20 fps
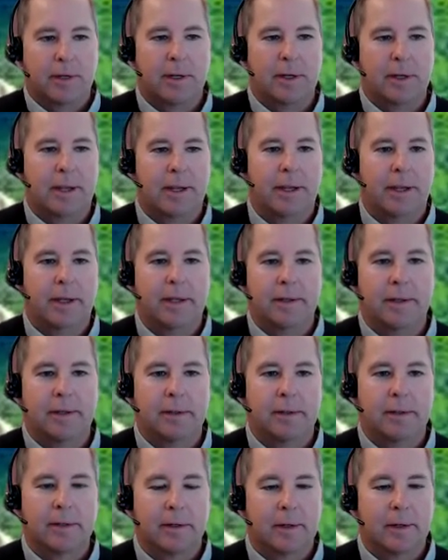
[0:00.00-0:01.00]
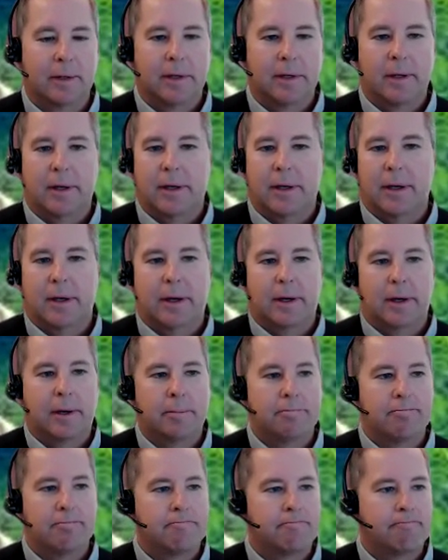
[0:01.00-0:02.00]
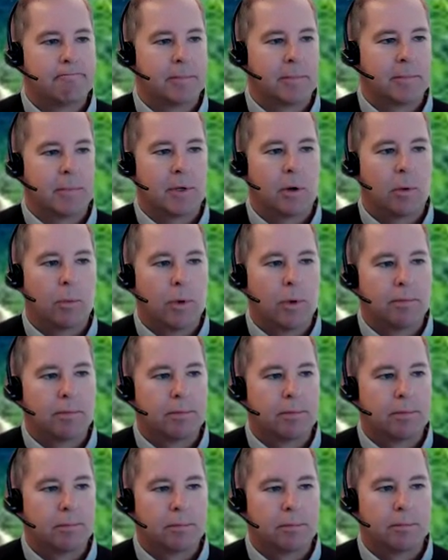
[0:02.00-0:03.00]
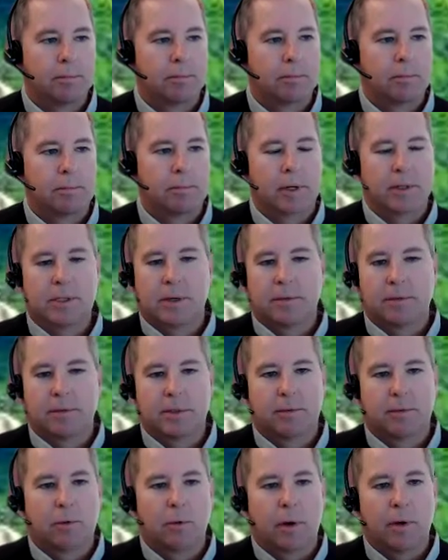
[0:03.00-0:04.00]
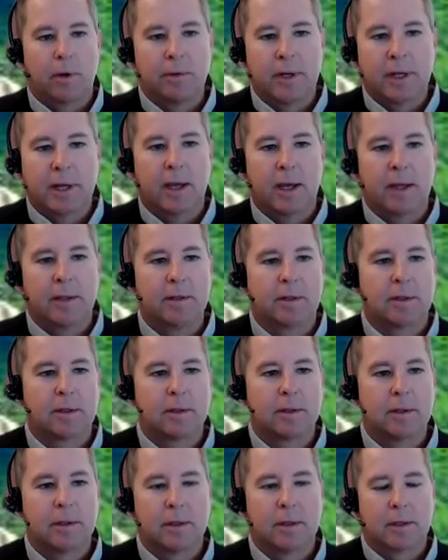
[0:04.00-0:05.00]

And, you know, a bunch of us have grown together.